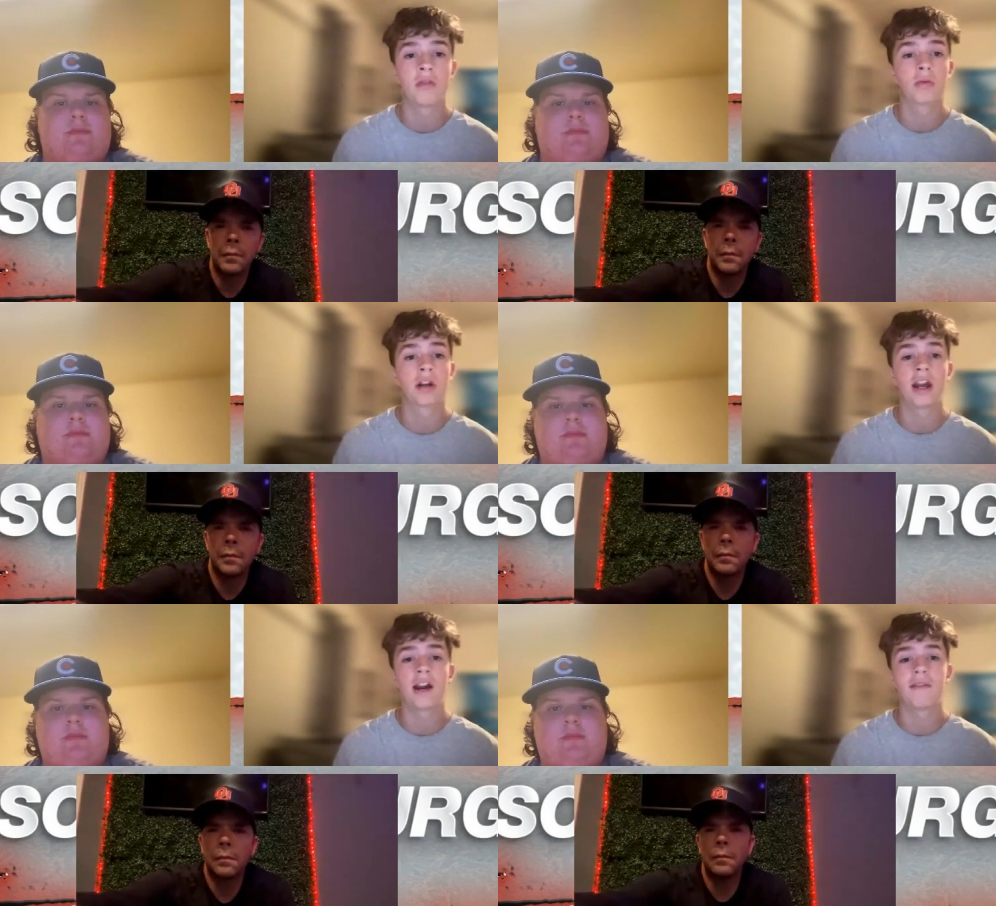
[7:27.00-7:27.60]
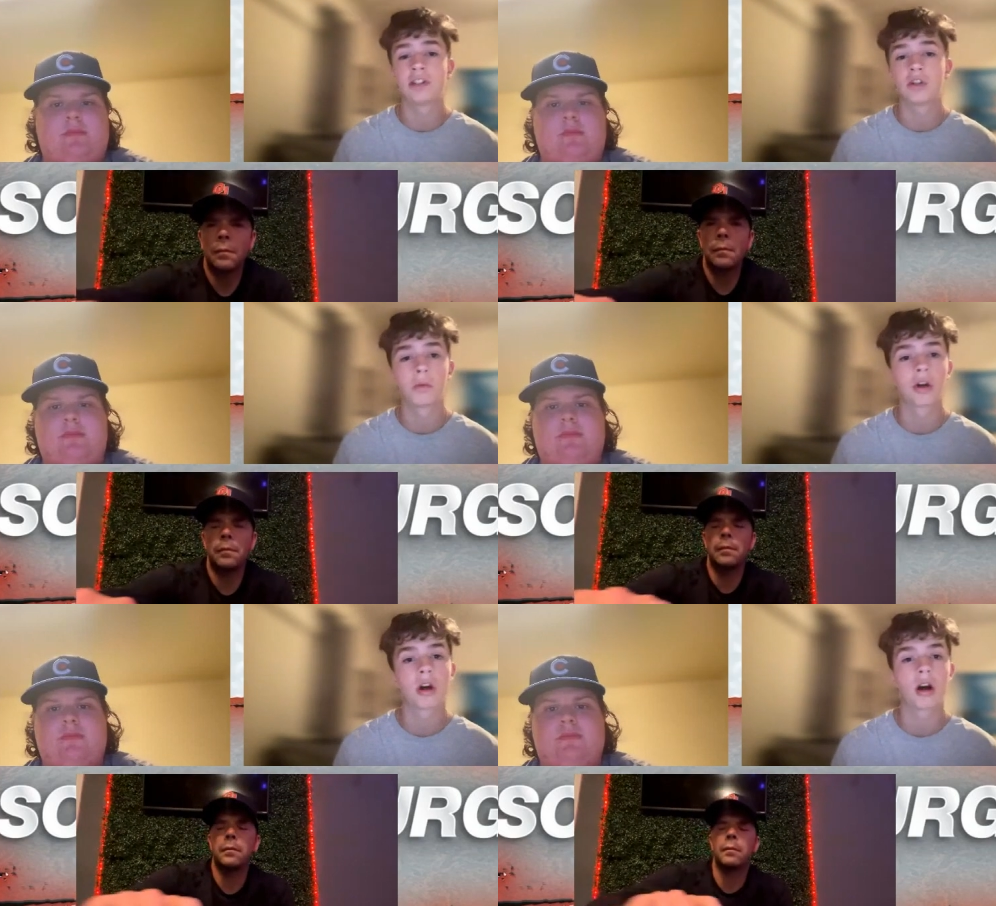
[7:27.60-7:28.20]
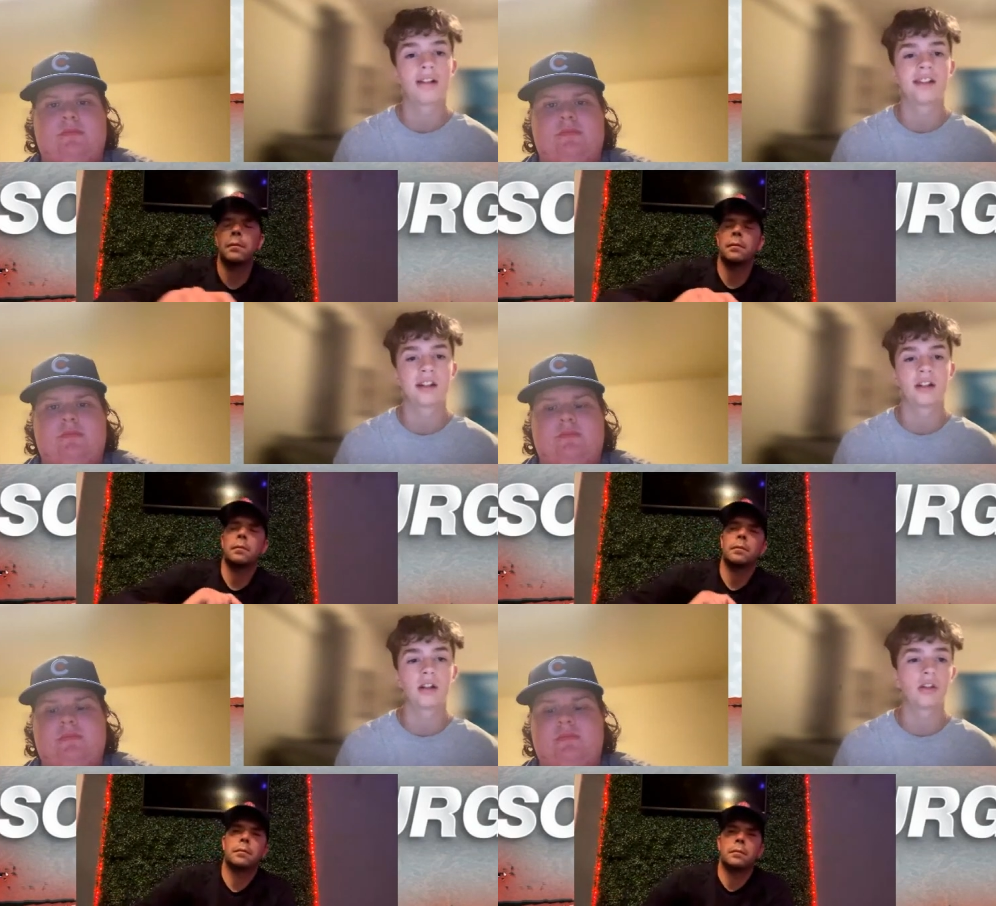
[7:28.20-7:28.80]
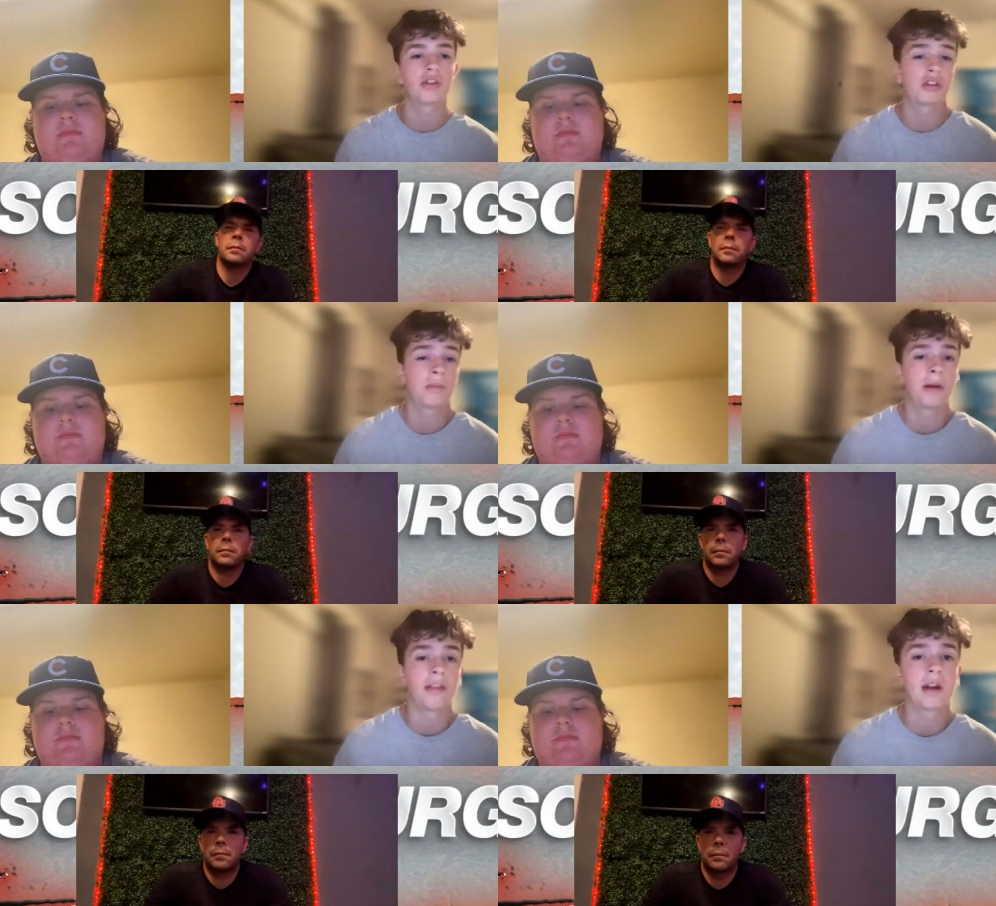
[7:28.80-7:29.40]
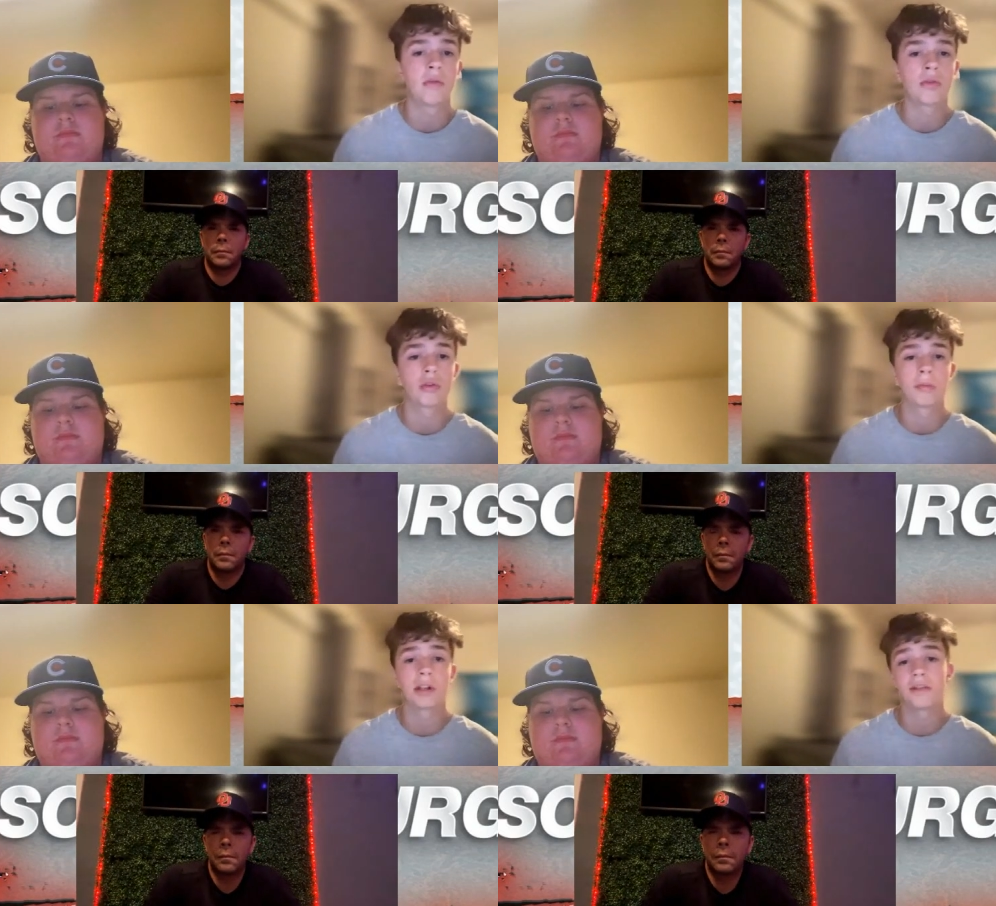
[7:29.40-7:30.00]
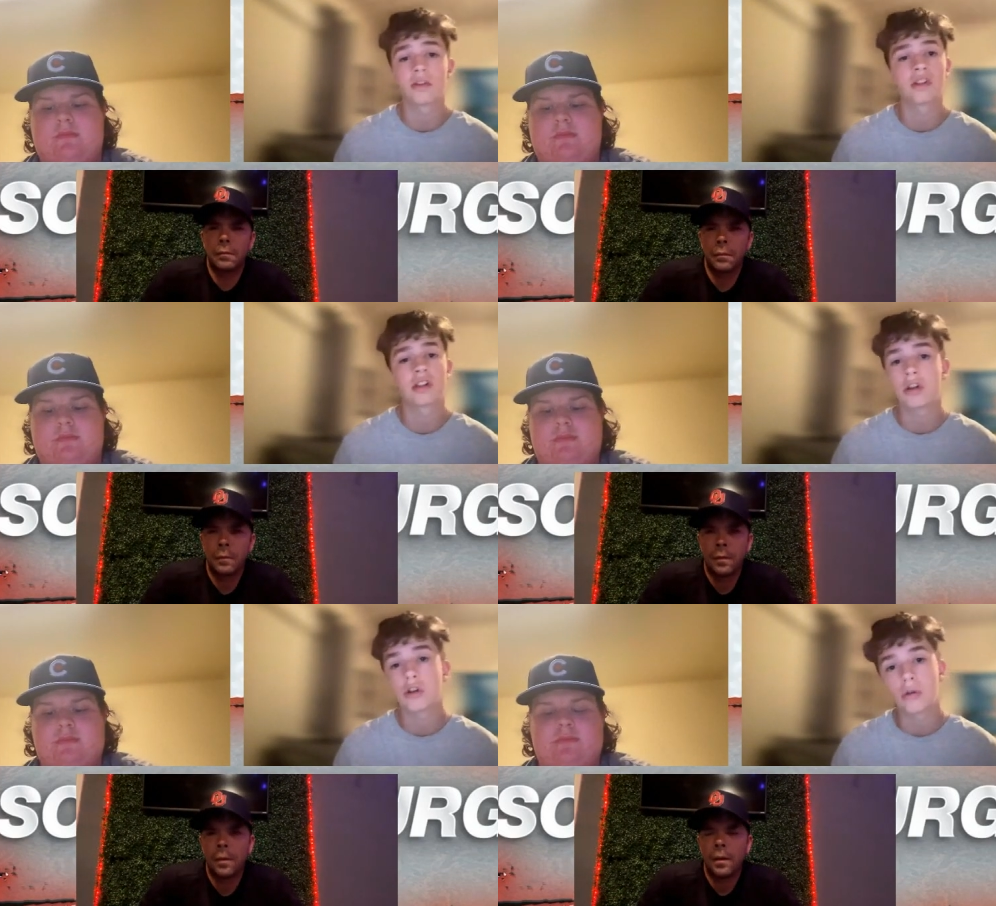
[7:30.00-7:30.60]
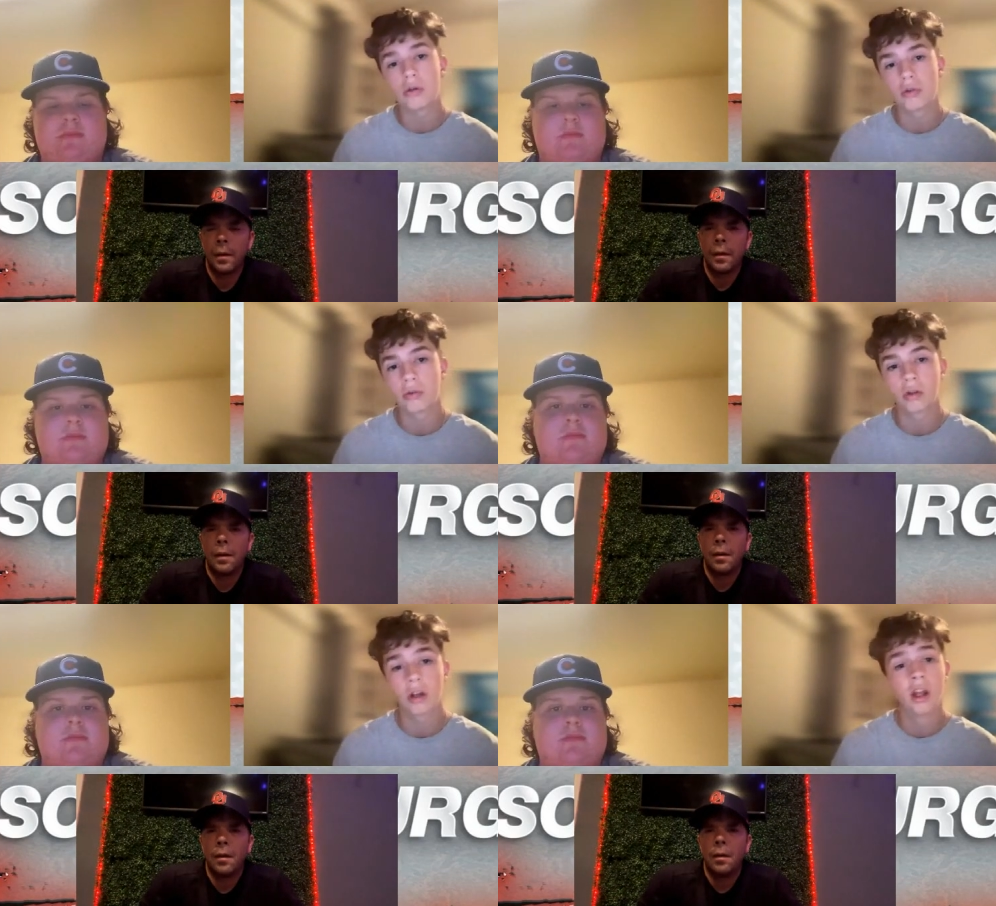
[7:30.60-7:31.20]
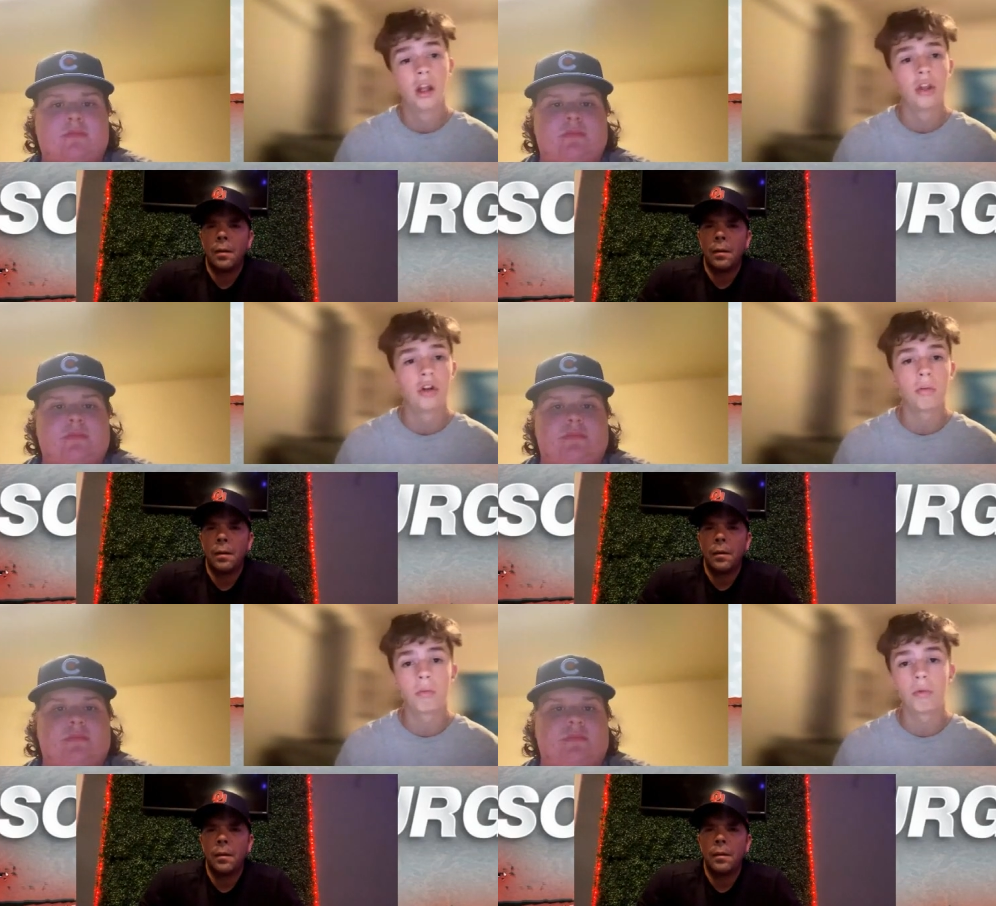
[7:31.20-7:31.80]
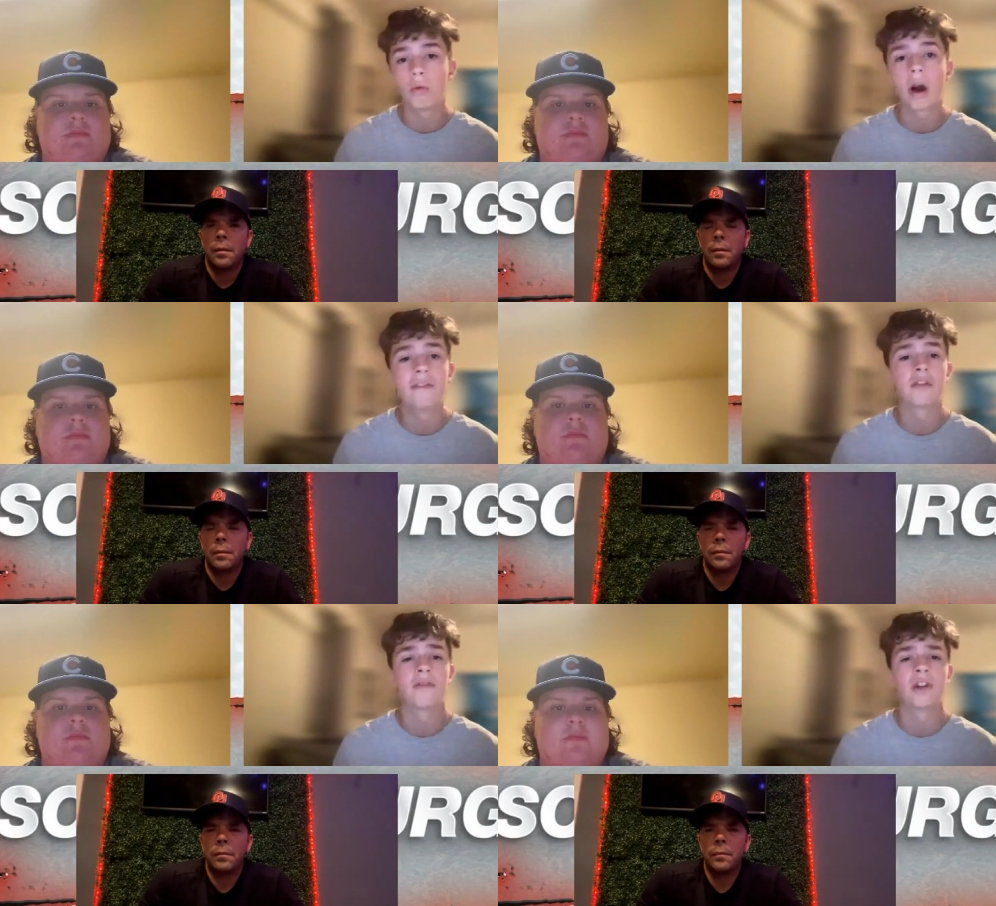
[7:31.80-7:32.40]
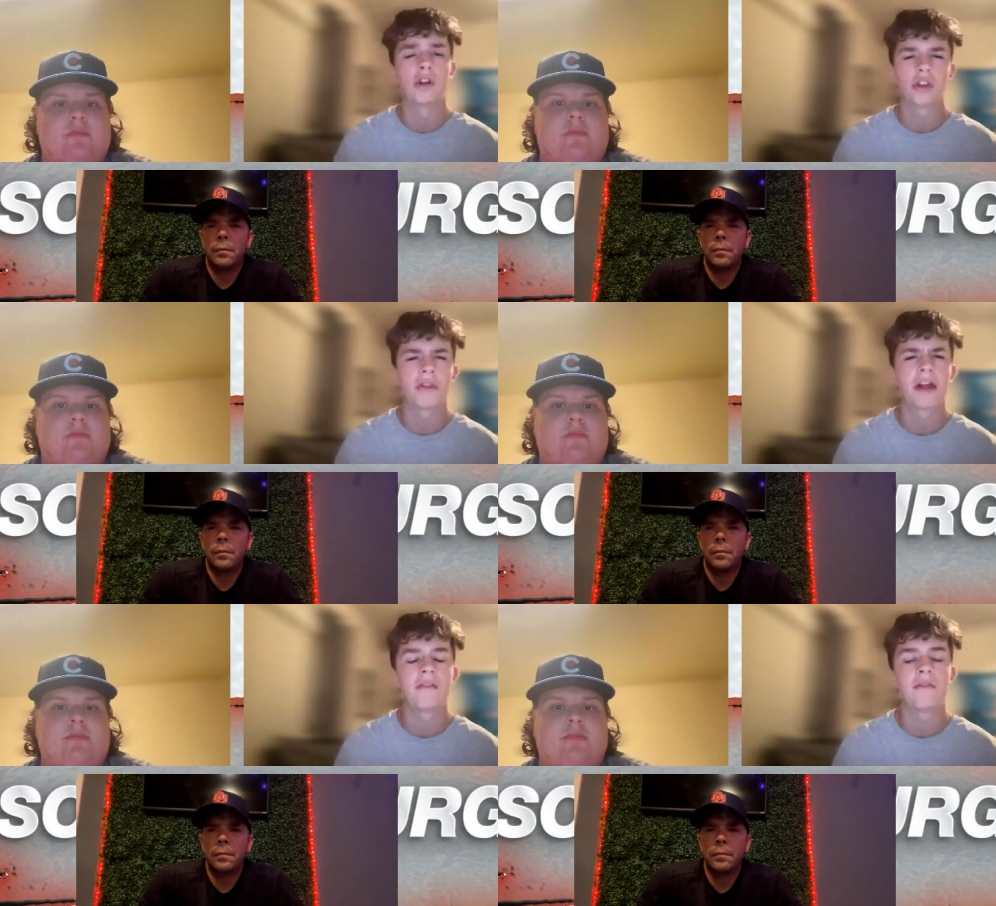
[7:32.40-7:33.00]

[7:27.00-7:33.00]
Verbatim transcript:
Speaker 1: We're going to have tons more content just about that recruitment if there's any news, or, you know, we'll have some videos on that